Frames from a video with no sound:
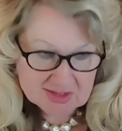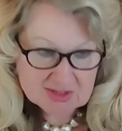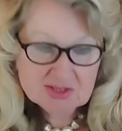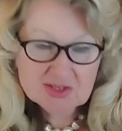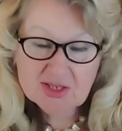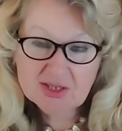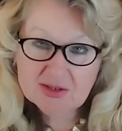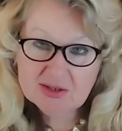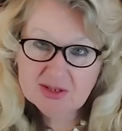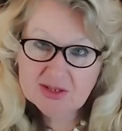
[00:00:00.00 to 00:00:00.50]

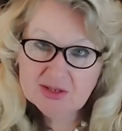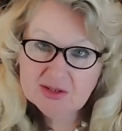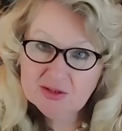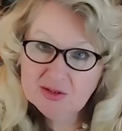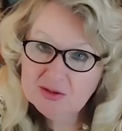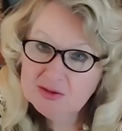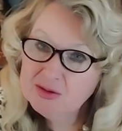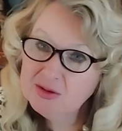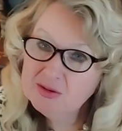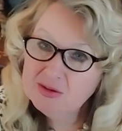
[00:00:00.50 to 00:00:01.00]
sharing
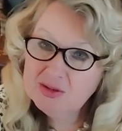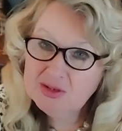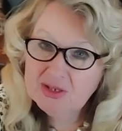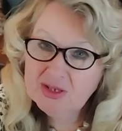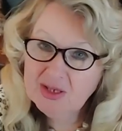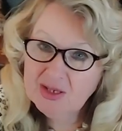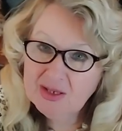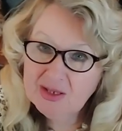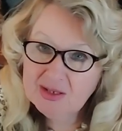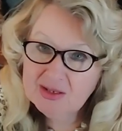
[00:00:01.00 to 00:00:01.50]
not only
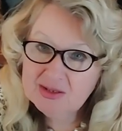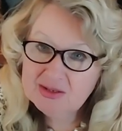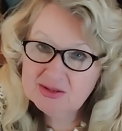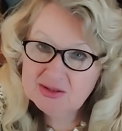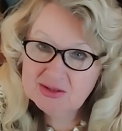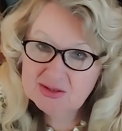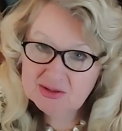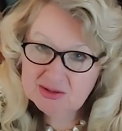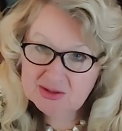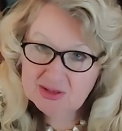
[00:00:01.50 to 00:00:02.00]

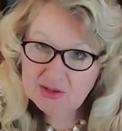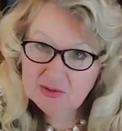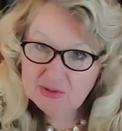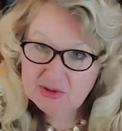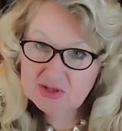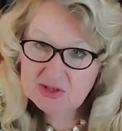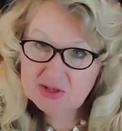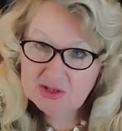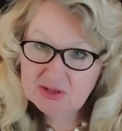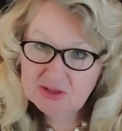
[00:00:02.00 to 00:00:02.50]
hugs, they
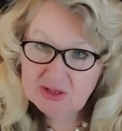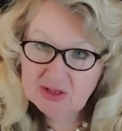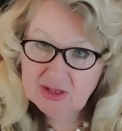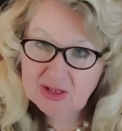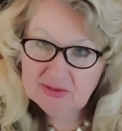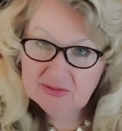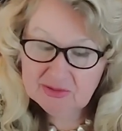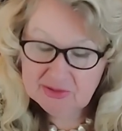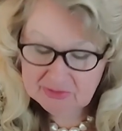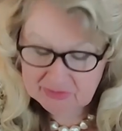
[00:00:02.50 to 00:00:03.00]
were sharing
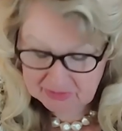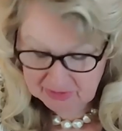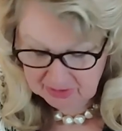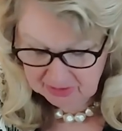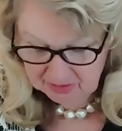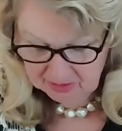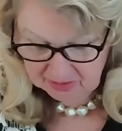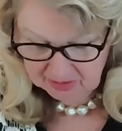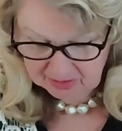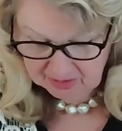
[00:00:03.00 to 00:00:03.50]

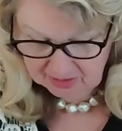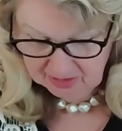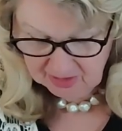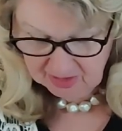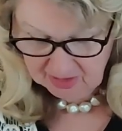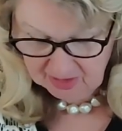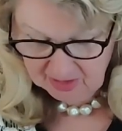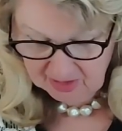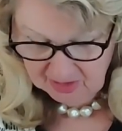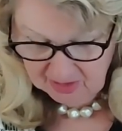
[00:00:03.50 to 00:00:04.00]
everything
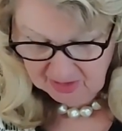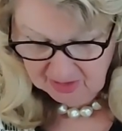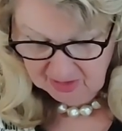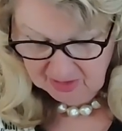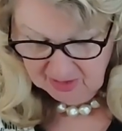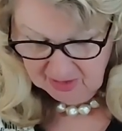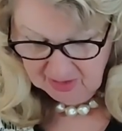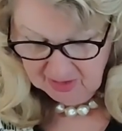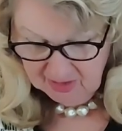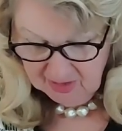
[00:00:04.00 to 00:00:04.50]

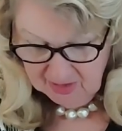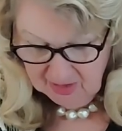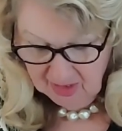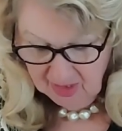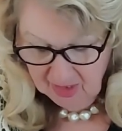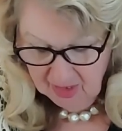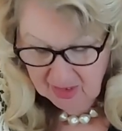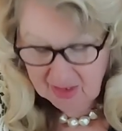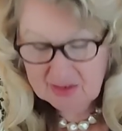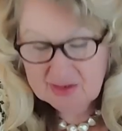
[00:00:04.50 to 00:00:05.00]

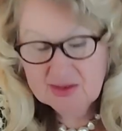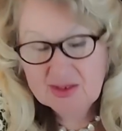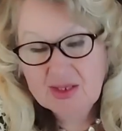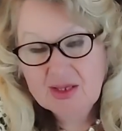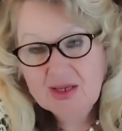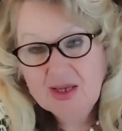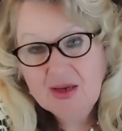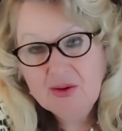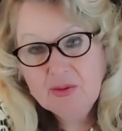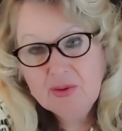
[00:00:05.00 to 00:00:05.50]
and
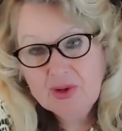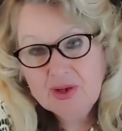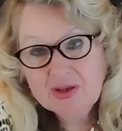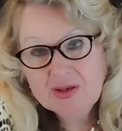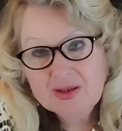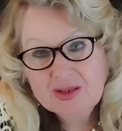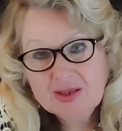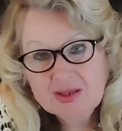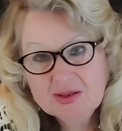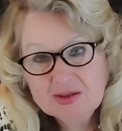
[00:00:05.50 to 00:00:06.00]
they are
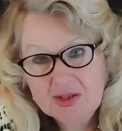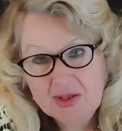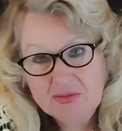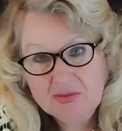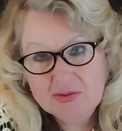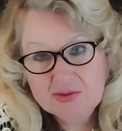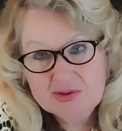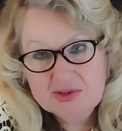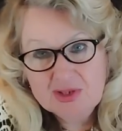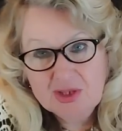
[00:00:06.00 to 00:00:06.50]
wearing
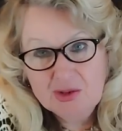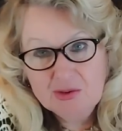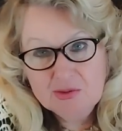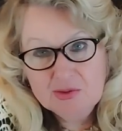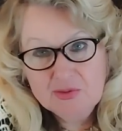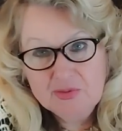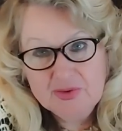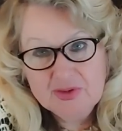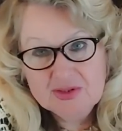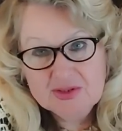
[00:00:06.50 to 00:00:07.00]
devil's
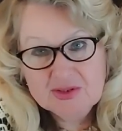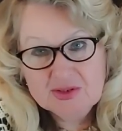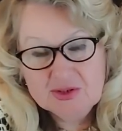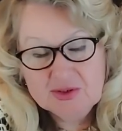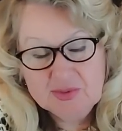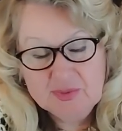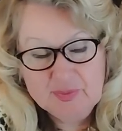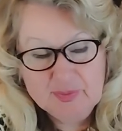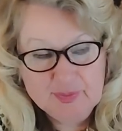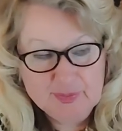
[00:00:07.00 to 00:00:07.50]

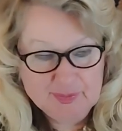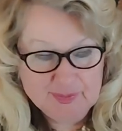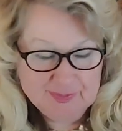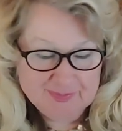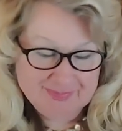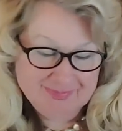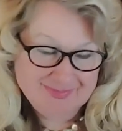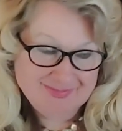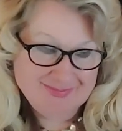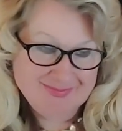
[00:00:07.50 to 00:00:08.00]
outfits.
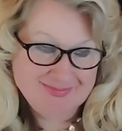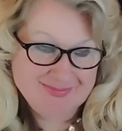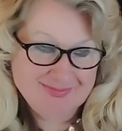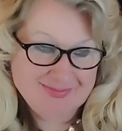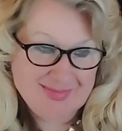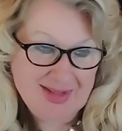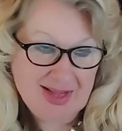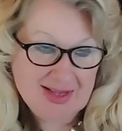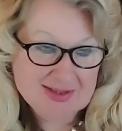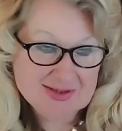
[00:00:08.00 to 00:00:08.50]

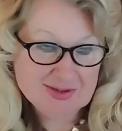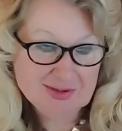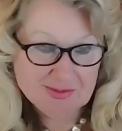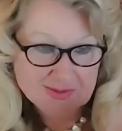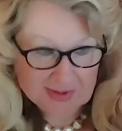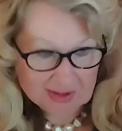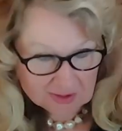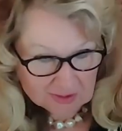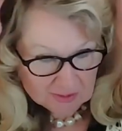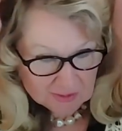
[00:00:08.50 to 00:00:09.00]
So
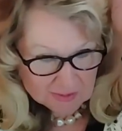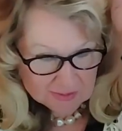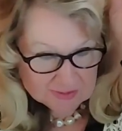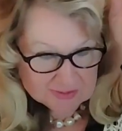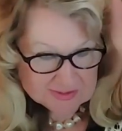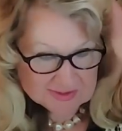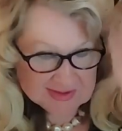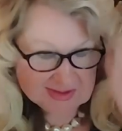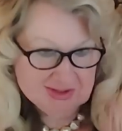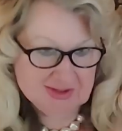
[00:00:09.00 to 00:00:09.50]
the
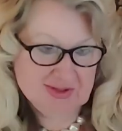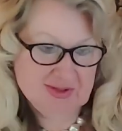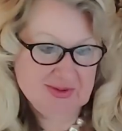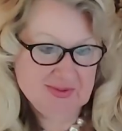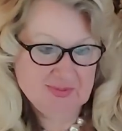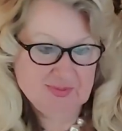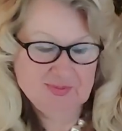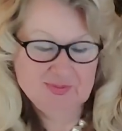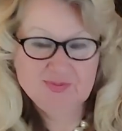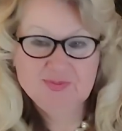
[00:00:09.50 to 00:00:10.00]

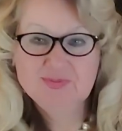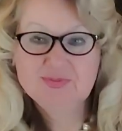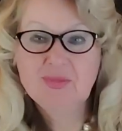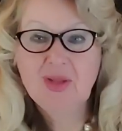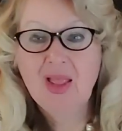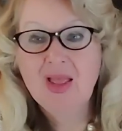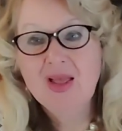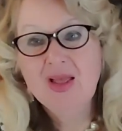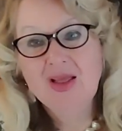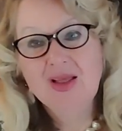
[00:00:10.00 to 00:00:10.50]
horns,
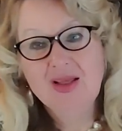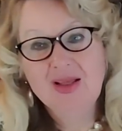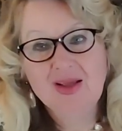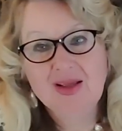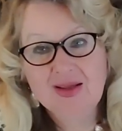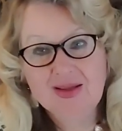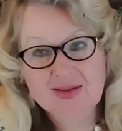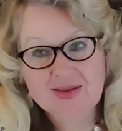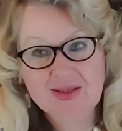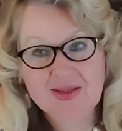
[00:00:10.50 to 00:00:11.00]

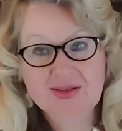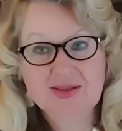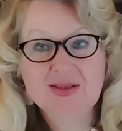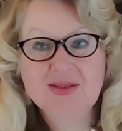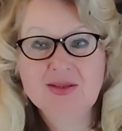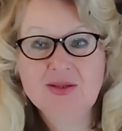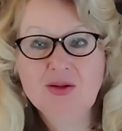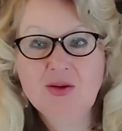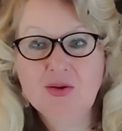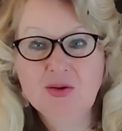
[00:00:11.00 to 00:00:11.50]
the
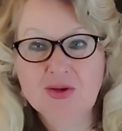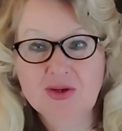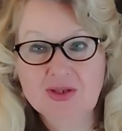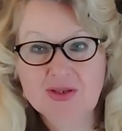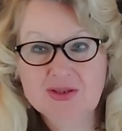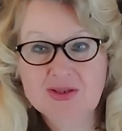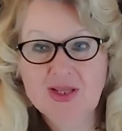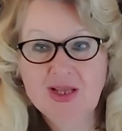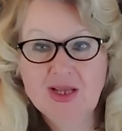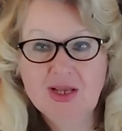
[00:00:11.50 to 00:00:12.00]
long
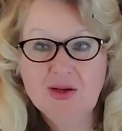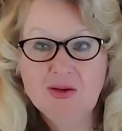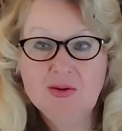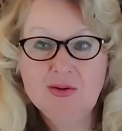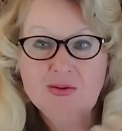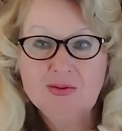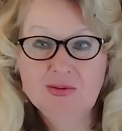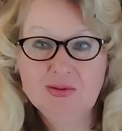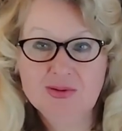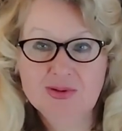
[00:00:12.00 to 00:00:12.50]

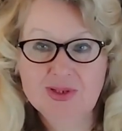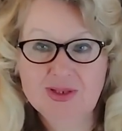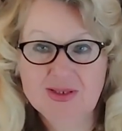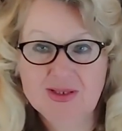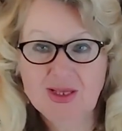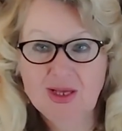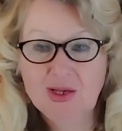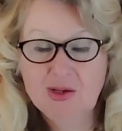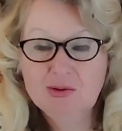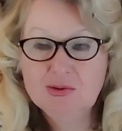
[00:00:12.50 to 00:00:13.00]
tail,
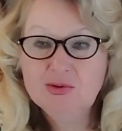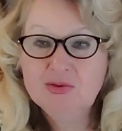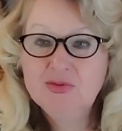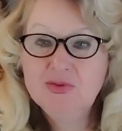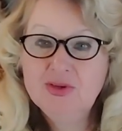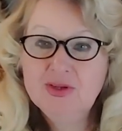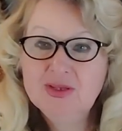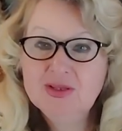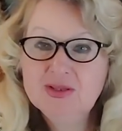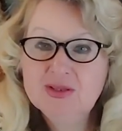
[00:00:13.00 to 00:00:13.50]
red
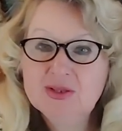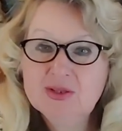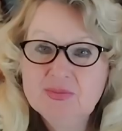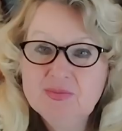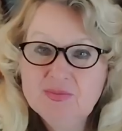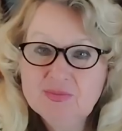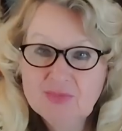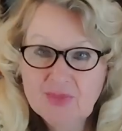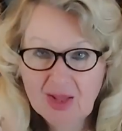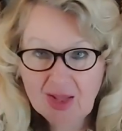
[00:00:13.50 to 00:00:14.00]
outfit,
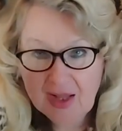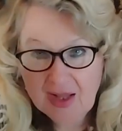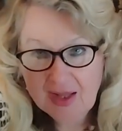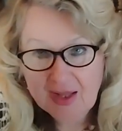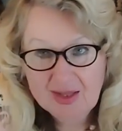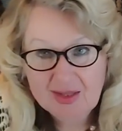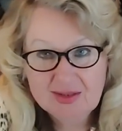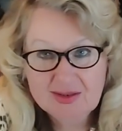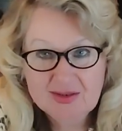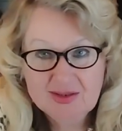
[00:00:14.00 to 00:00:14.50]

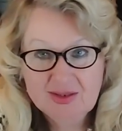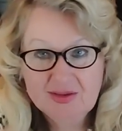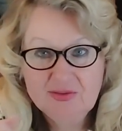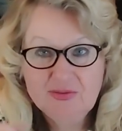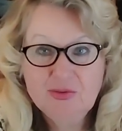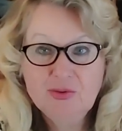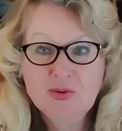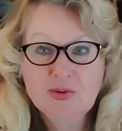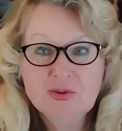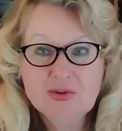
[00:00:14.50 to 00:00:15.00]
and the
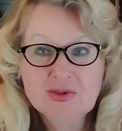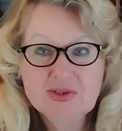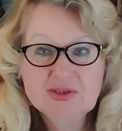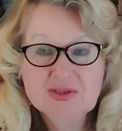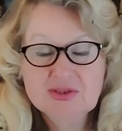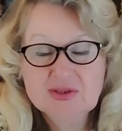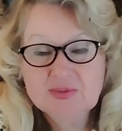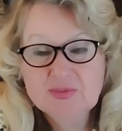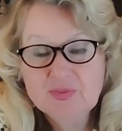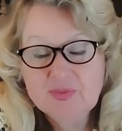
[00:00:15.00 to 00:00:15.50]

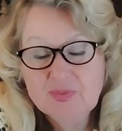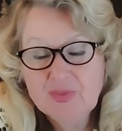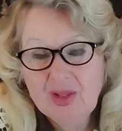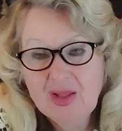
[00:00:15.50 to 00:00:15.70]
forks.